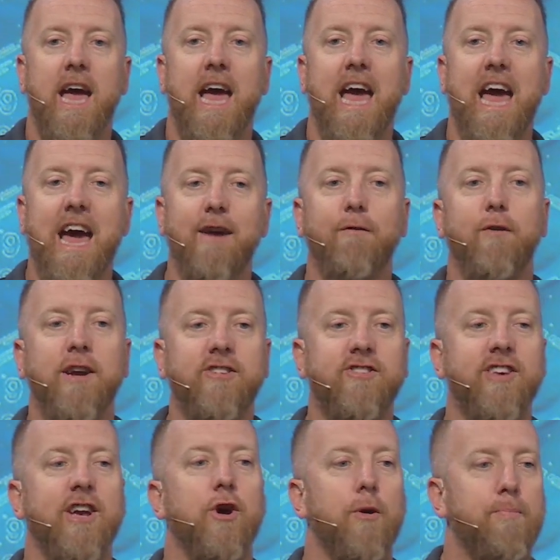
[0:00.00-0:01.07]
every
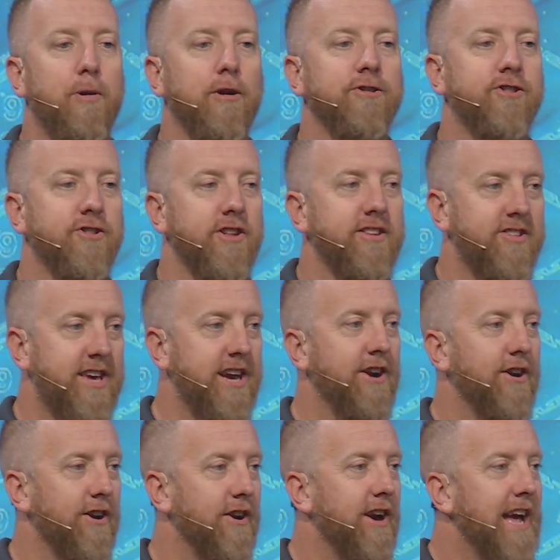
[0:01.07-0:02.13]
single person that's
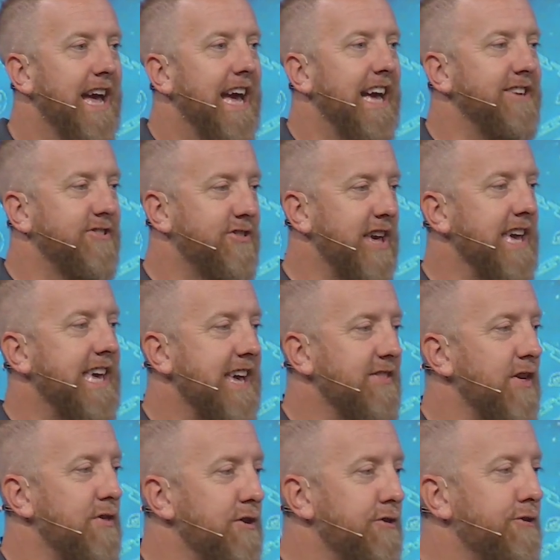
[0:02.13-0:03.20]
here is thinking
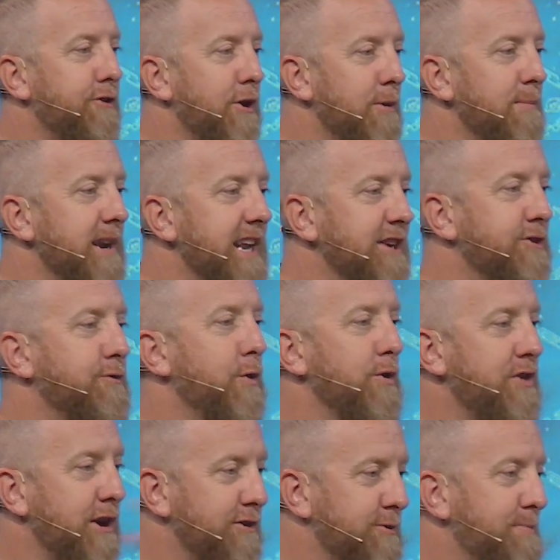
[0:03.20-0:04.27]
that this sermon is for
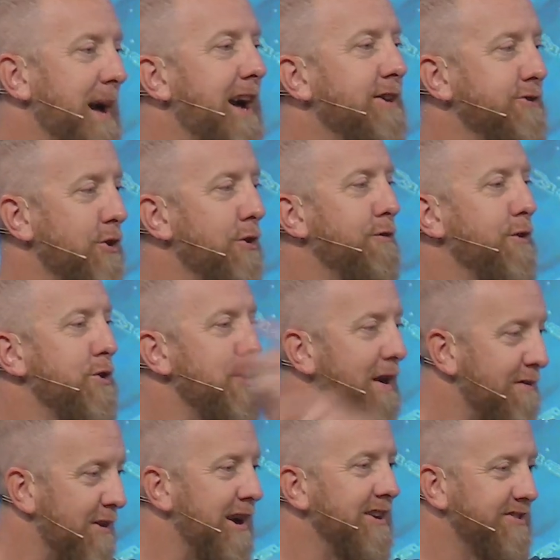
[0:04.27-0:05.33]
their spouse or for
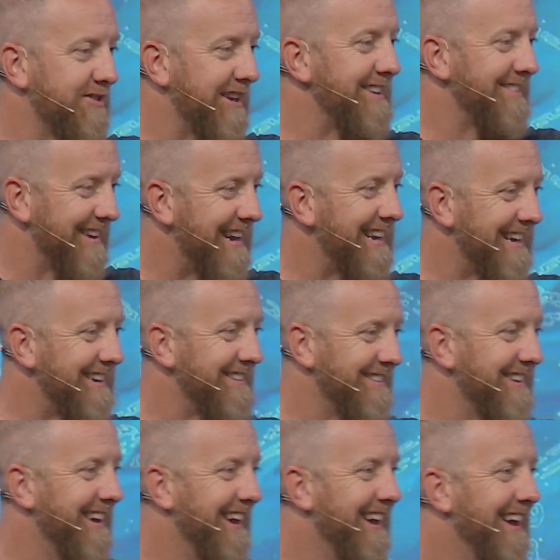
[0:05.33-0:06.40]
whoever else it is.
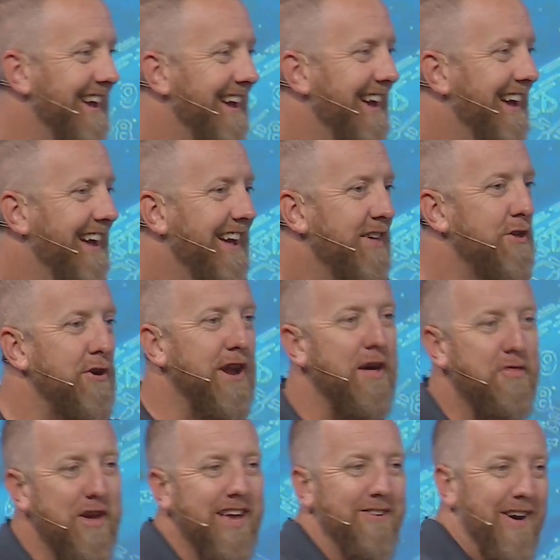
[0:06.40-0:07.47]
They're not
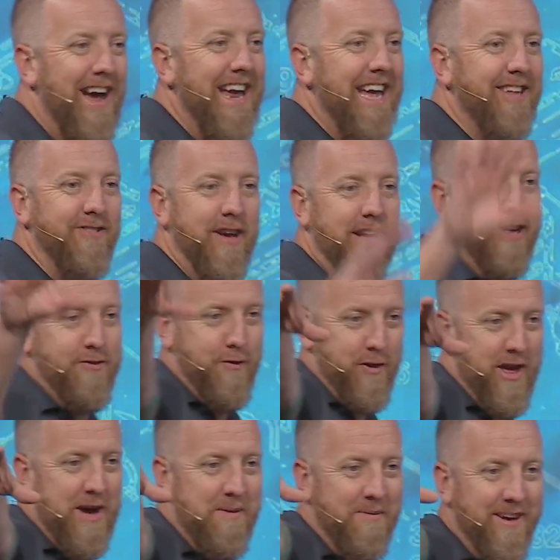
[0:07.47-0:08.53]
thinking, right? It's like it's for
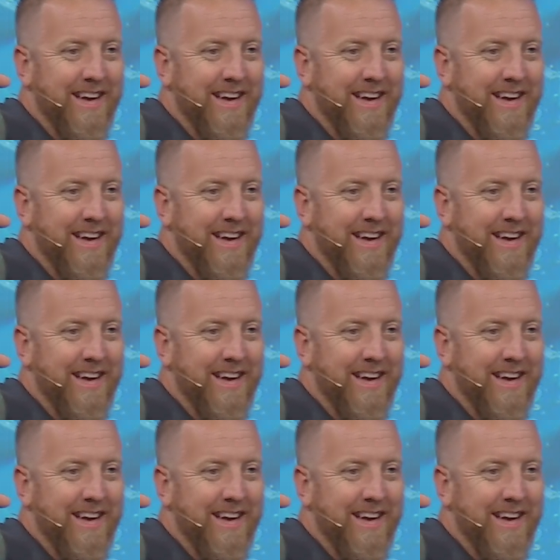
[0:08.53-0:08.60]
them.